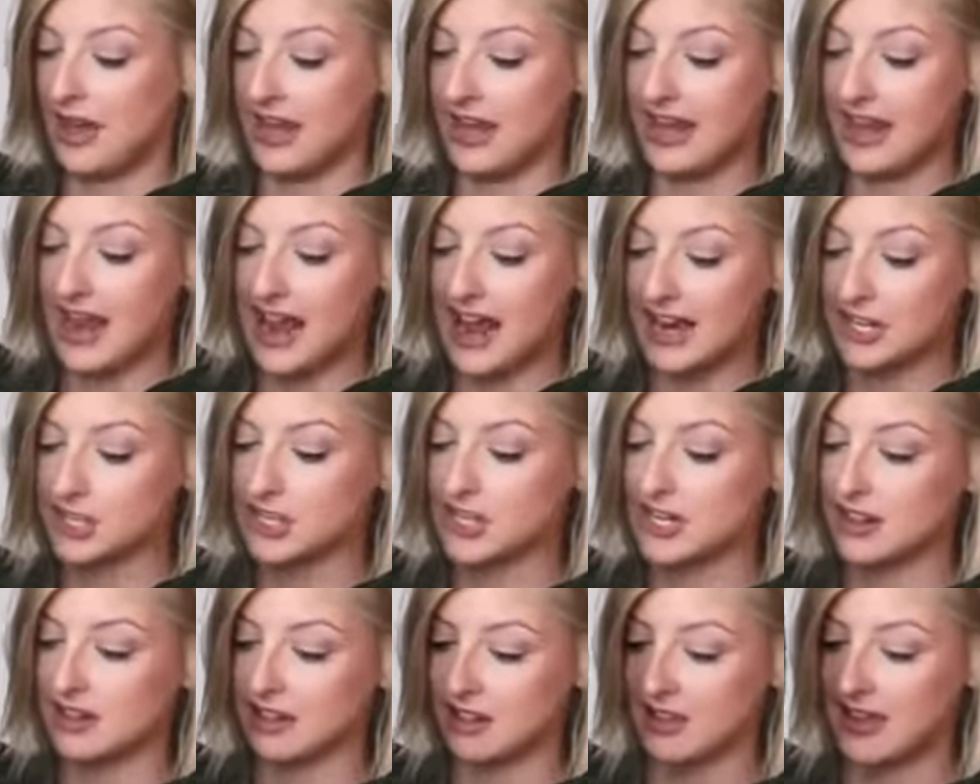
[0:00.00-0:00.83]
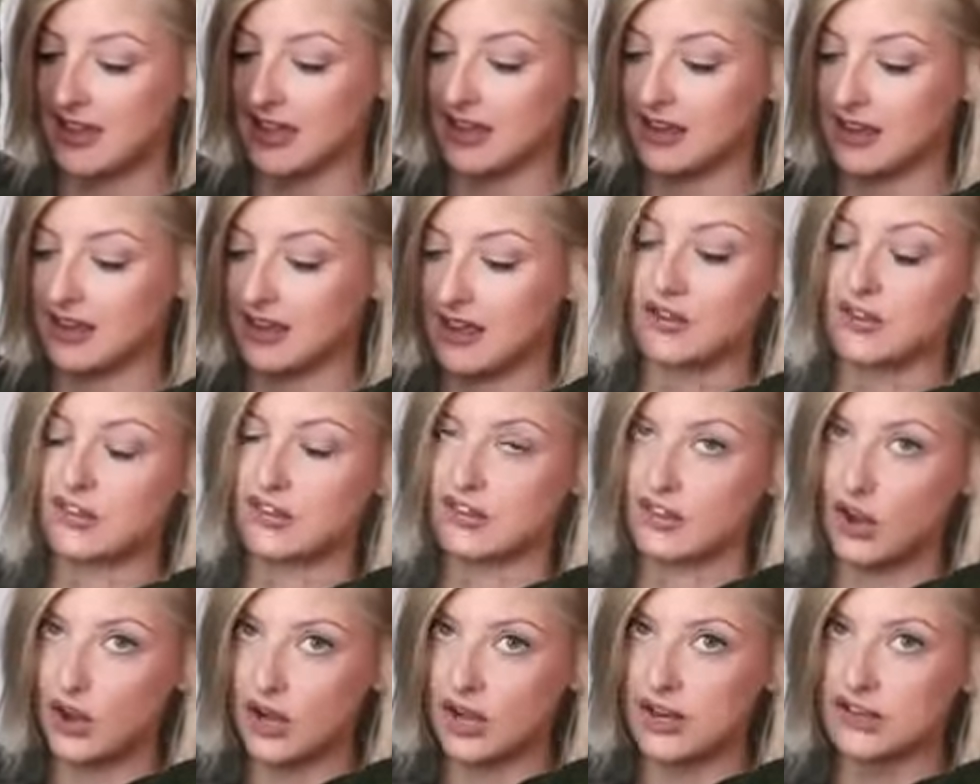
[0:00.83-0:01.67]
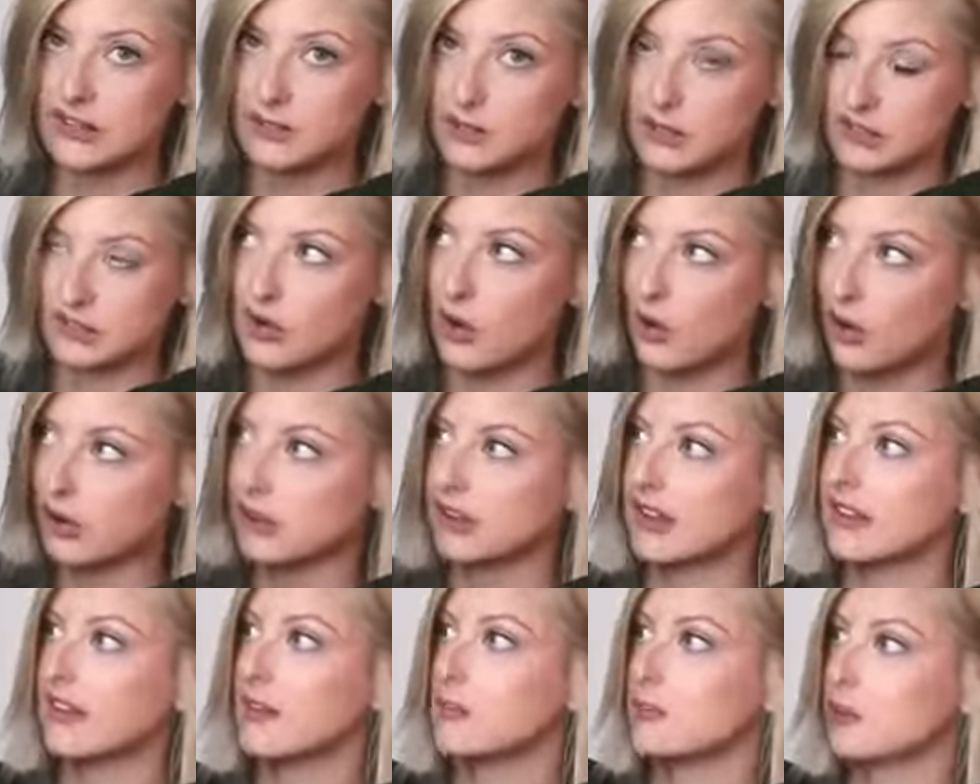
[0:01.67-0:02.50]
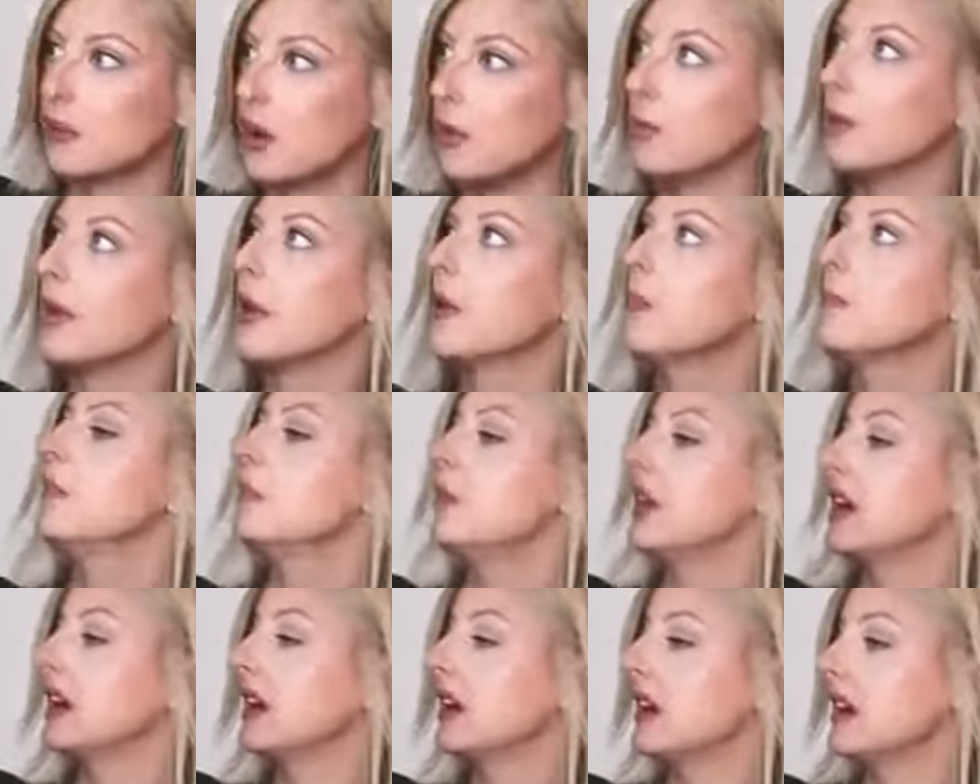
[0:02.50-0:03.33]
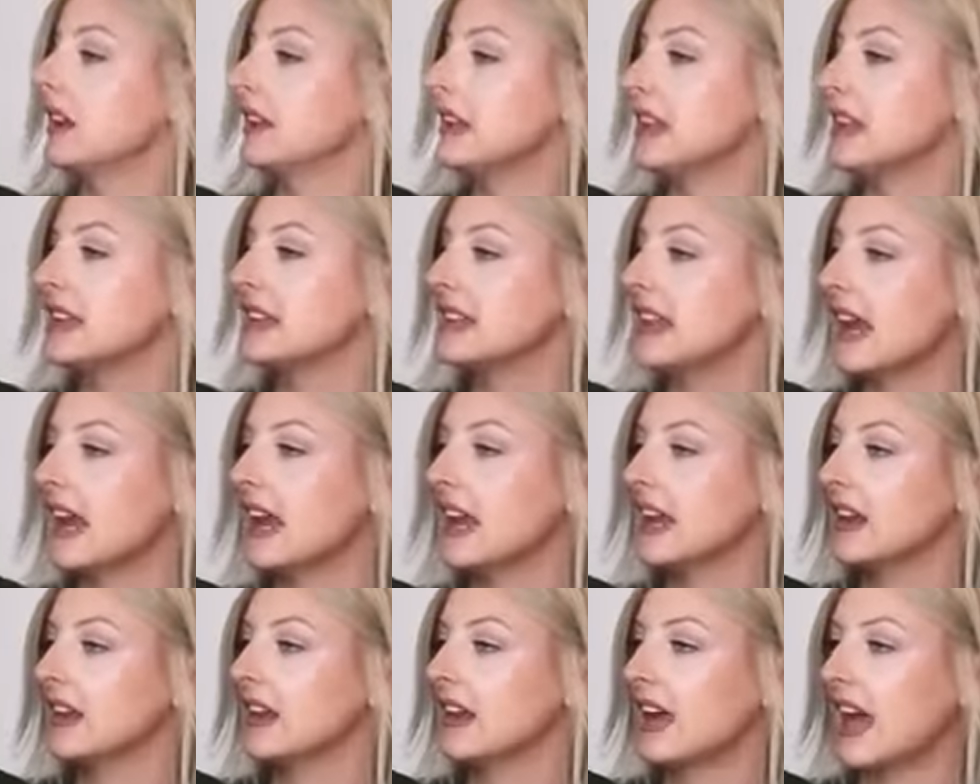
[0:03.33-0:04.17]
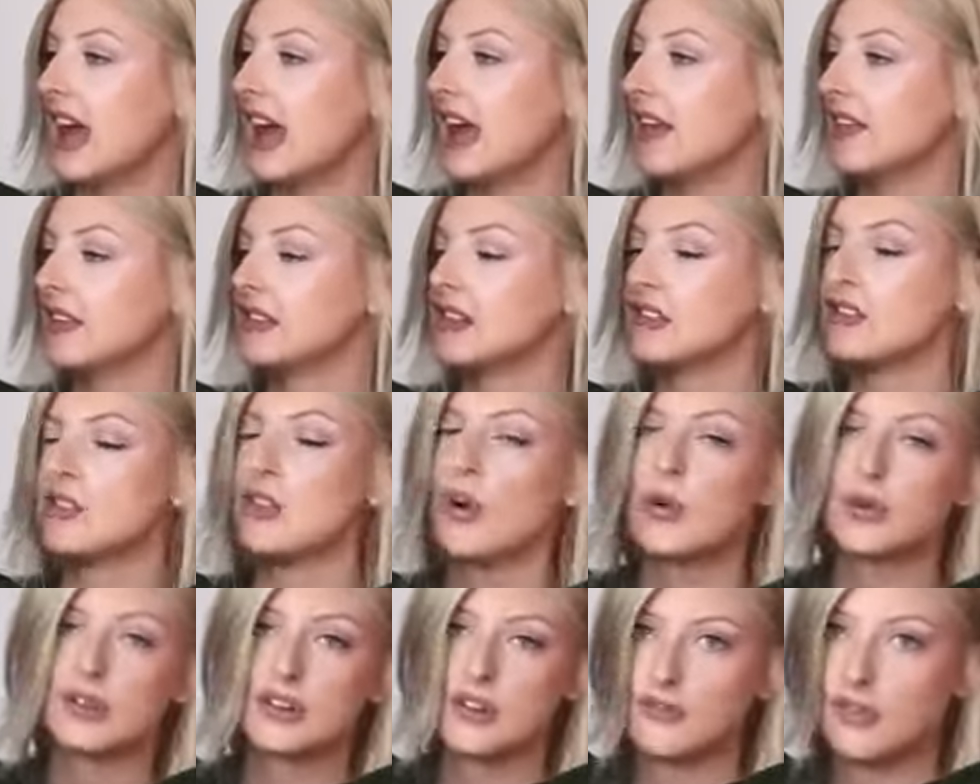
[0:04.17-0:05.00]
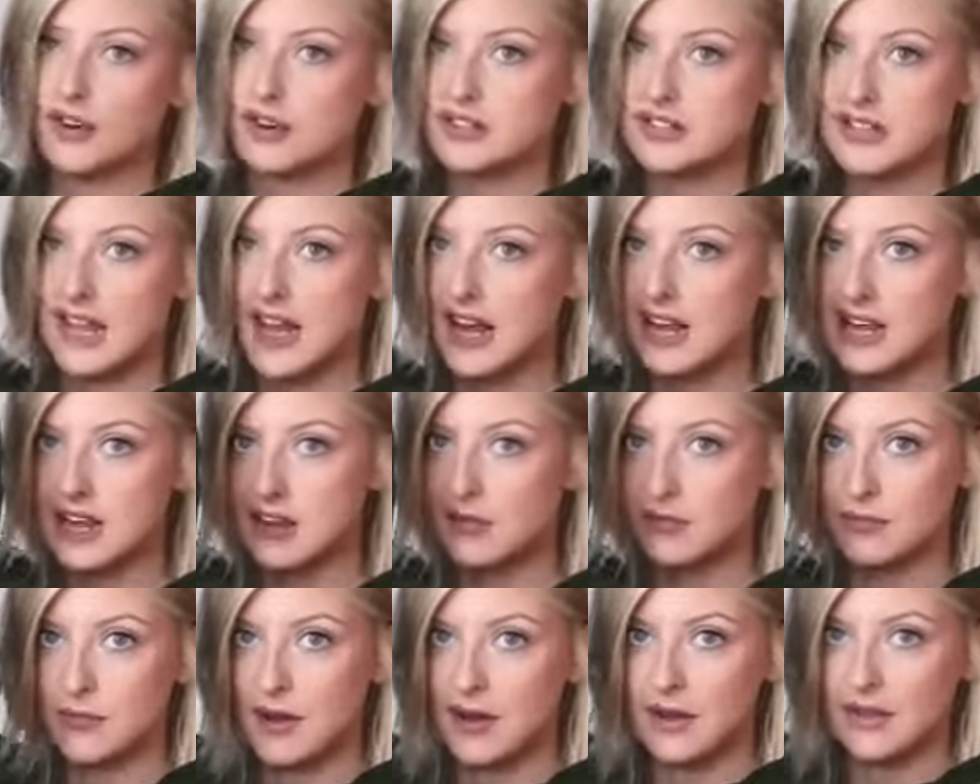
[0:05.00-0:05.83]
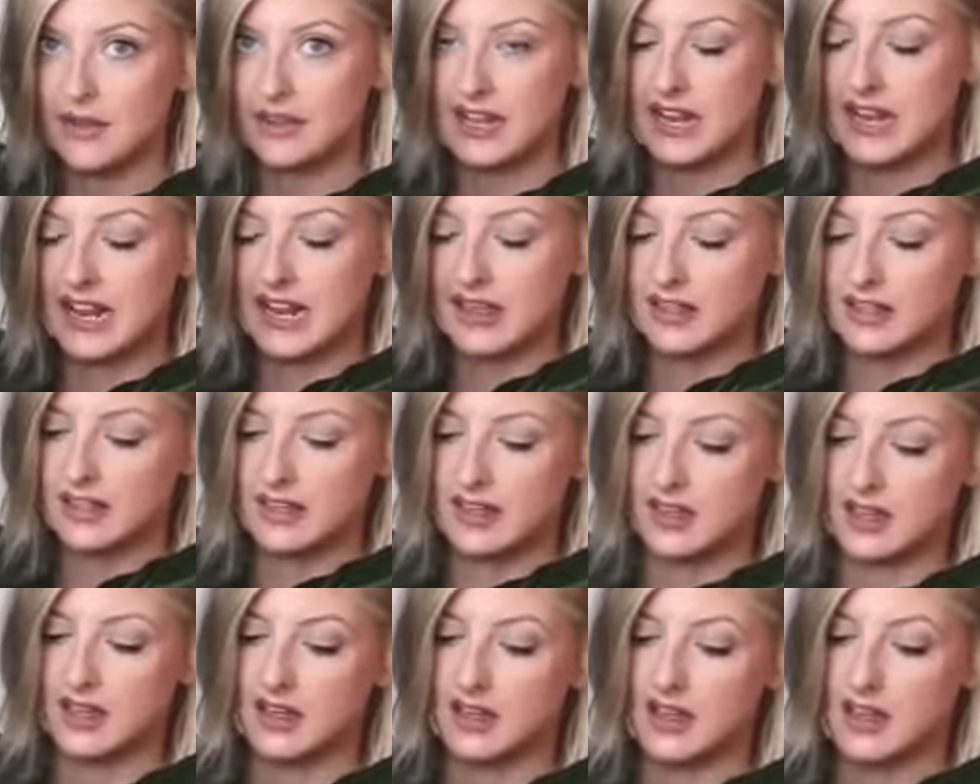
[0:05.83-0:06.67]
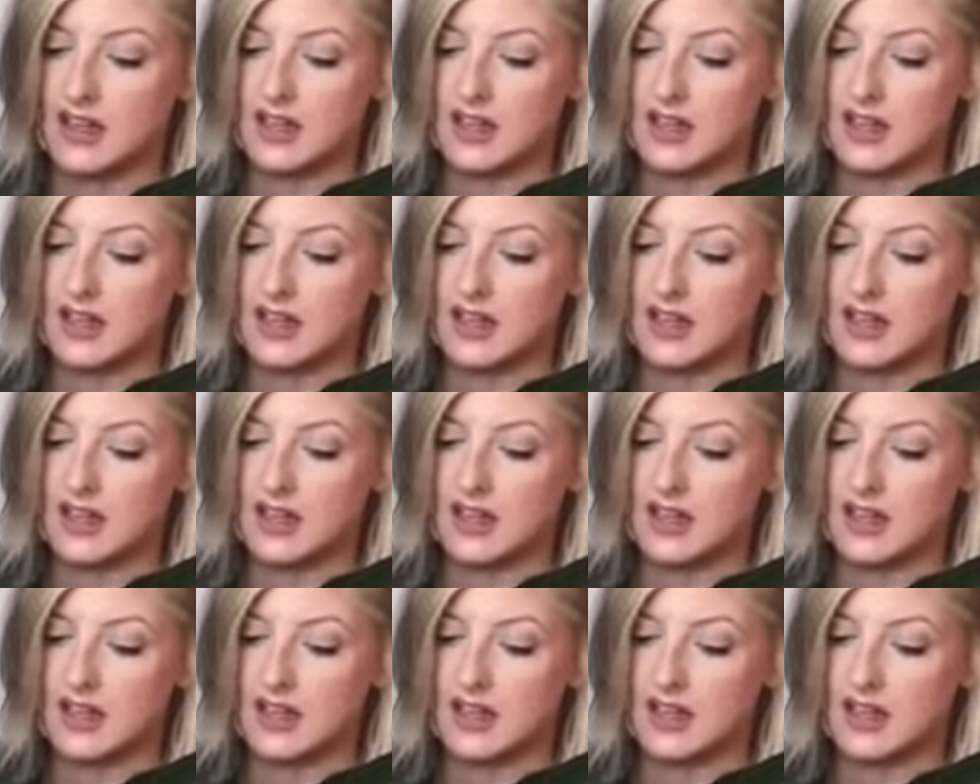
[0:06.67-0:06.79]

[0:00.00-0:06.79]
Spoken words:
And I actually think the soil is what's causing the problem, because he's getting care that's no different to any of my other Calathea,